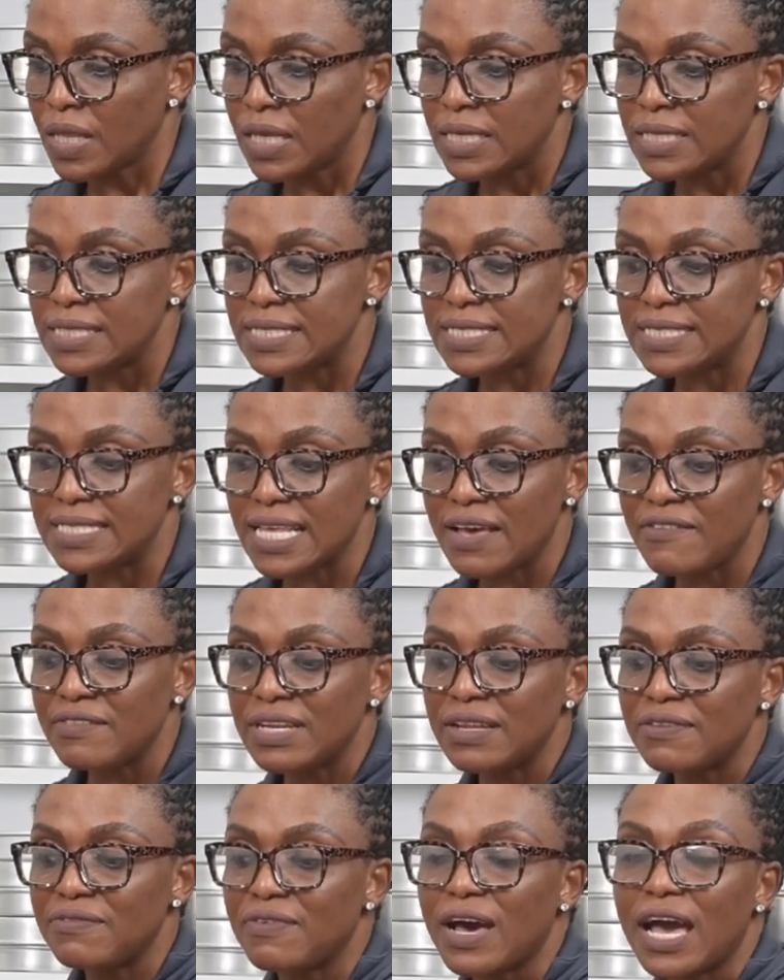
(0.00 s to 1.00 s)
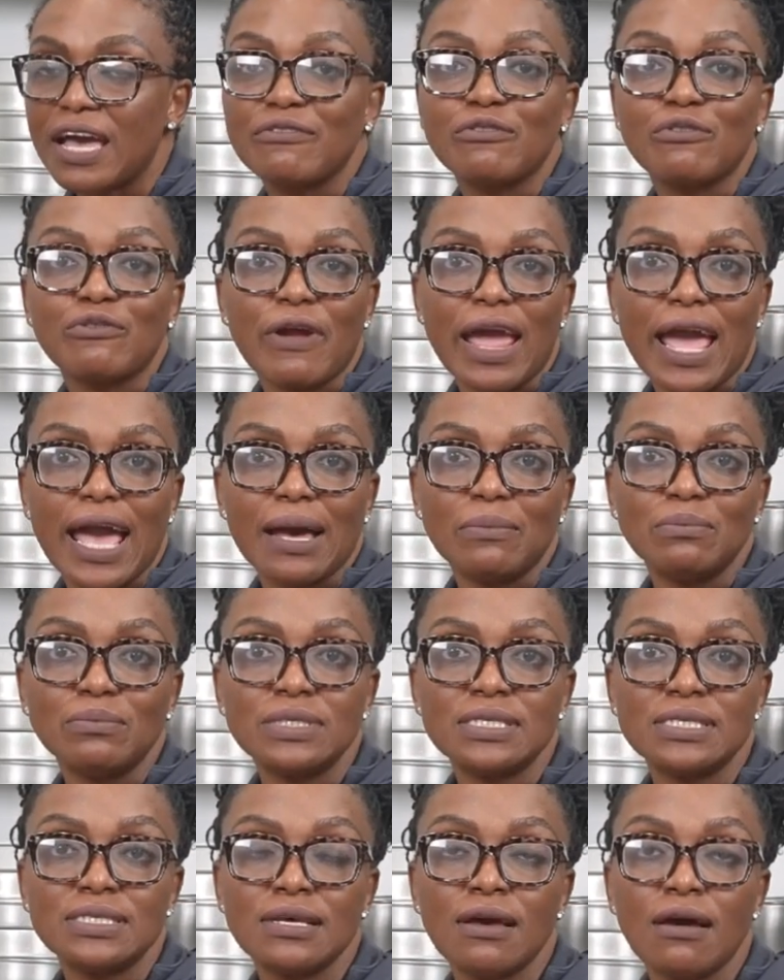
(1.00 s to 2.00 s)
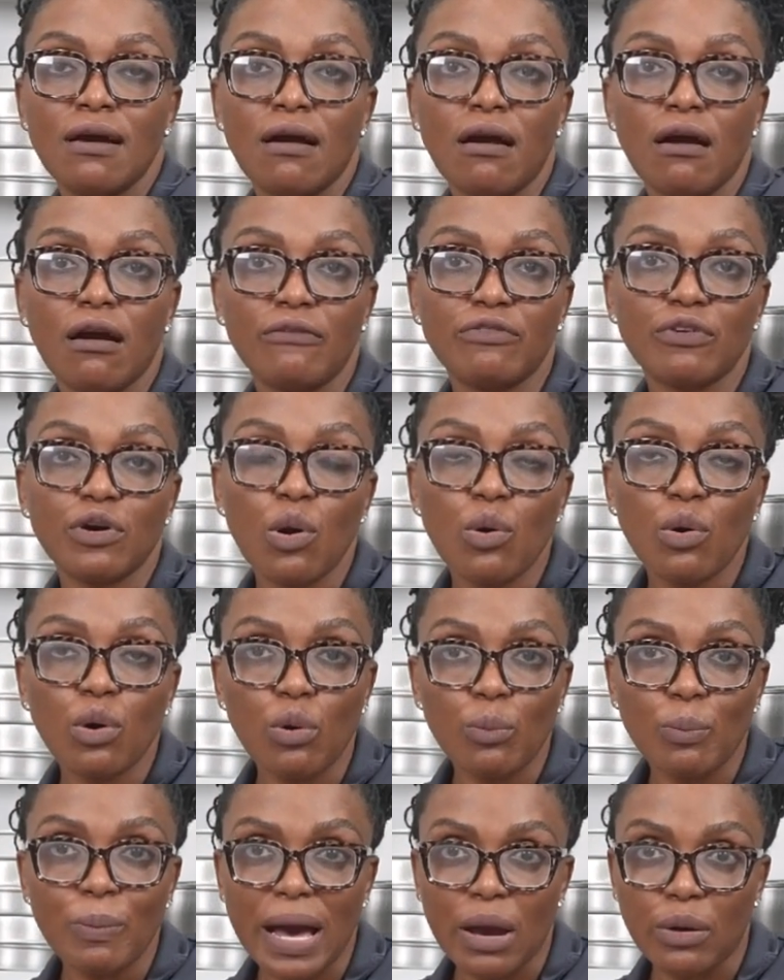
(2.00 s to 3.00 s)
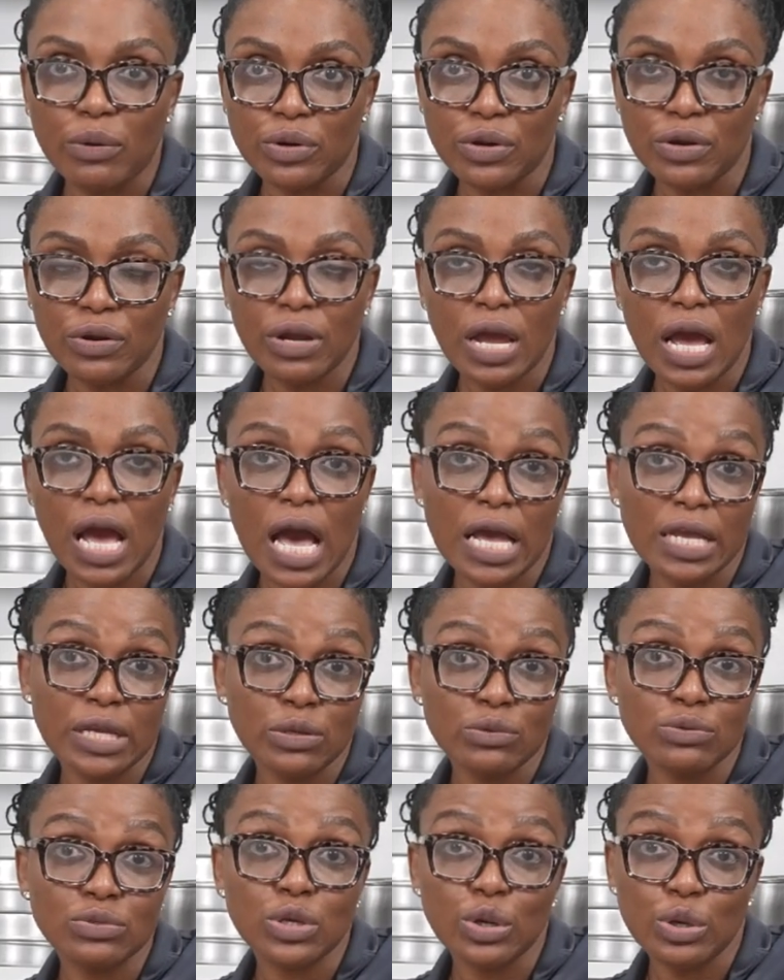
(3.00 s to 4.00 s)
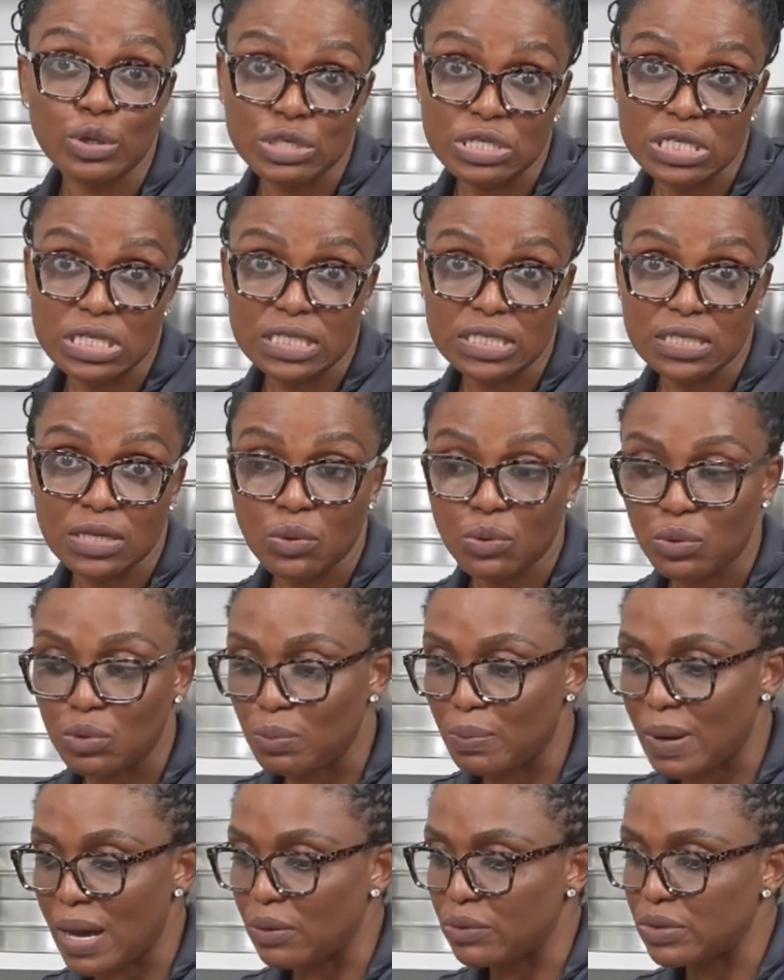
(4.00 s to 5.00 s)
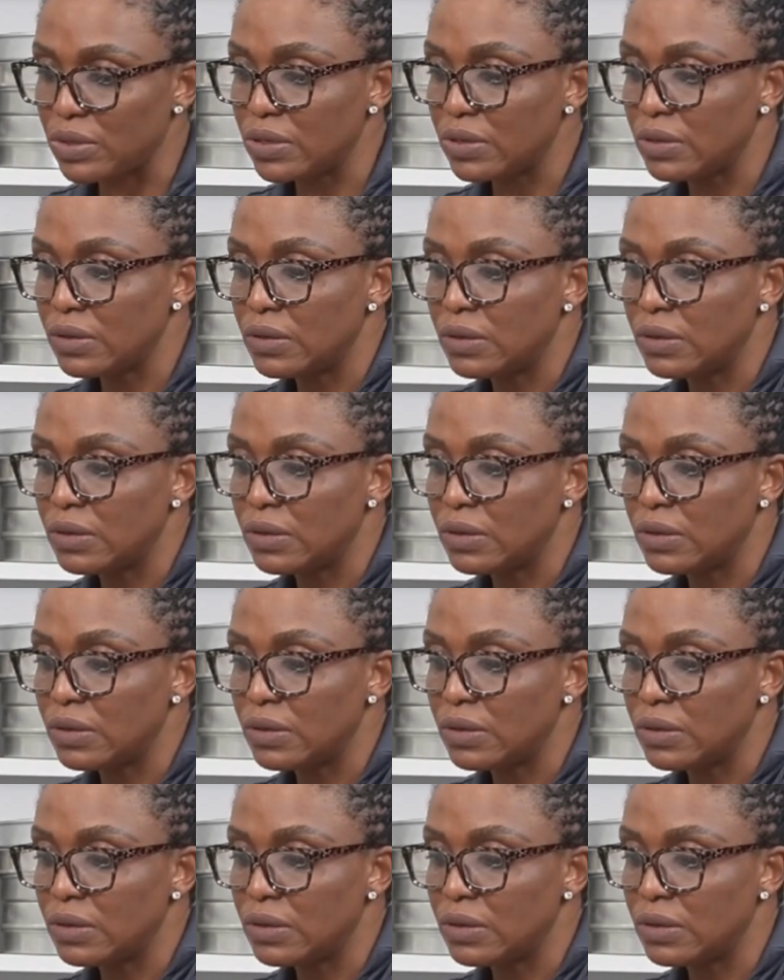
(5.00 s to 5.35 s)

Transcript: 75 grams of cocoa powder. I use Hershey's cocoa powder.